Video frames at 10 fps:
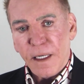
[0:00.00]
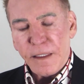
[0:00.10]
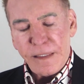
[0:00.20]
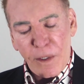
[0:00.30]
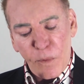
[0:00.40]

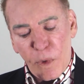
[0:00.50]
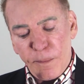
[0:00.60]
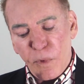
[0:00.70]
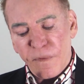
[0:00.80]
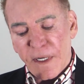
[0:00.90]
Now I want to
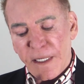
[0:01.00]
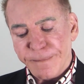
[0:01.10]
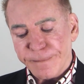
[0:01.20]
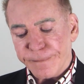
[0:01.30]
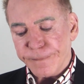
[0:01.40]
move on
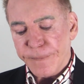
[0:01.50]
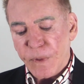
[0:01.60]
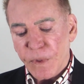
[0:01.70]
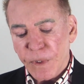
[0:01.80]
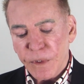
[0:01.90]

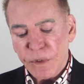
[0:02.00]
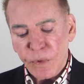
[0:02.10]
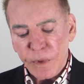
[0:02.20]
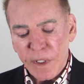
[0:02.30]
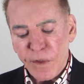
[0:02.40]

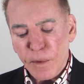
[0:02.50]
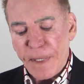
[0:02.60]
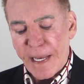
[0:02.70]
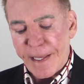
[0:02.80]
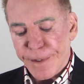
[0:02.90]
to another
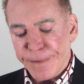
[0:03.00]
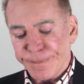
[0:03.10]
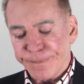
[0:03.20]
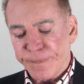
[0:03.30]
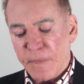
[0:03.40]
pattern.
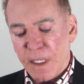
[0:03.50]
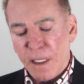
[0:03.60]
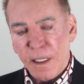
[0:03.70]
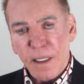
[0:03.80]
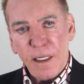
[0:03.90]

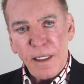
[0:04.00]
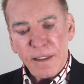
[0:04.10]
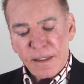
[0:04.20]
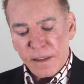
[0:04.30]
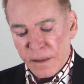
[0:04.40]

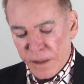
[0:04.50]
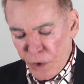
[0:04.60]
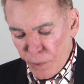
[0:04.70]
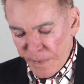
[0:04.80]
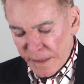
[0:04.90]
It's a
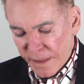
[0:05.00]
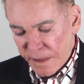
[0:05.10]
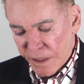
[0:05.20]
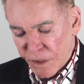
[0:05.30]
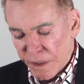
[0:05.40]
human
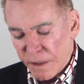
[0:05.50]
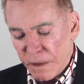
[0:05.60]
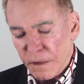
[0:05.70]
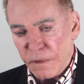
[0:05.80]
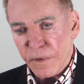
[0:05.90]
condition
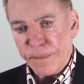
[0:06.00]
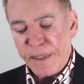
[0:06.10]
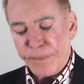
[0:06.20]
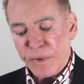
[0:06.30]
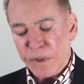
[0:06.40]
for
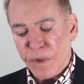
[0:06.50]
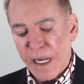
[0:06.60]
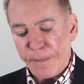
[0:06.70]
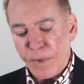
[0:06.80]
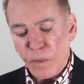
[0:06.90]
people to
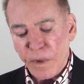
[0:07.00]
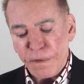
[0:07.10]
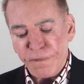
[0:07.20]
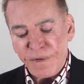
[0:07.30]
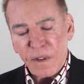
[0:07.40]
grapple with
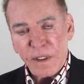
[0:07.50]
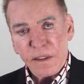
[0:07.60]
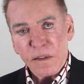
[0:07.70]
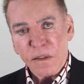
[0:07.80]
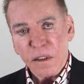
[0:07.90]

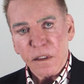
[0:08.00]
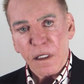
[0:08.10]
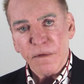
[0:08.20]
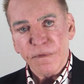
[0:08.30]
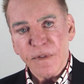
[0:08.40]
feelings
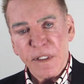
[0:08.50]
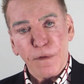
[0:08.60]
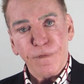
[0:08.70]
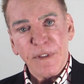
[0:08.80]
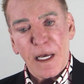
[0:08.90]
of
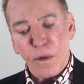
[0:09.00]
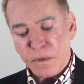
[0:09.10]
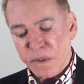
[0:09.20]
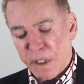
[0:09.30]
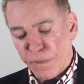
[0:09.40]

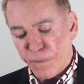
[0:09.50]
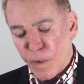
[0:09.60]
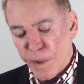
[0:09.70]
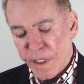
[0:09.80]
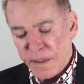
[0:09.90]
self-doubt,
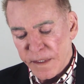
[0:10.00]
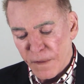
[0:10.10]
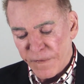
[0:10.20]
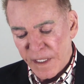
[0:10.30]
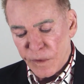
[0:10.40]
self-worry,
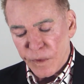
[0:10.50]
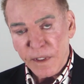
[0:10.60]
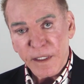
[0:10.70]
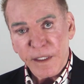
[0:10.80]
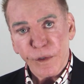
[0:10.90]
self-hatred,
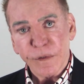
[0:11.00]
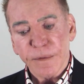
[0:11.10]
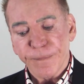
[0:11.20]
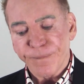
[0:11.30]
and guilt.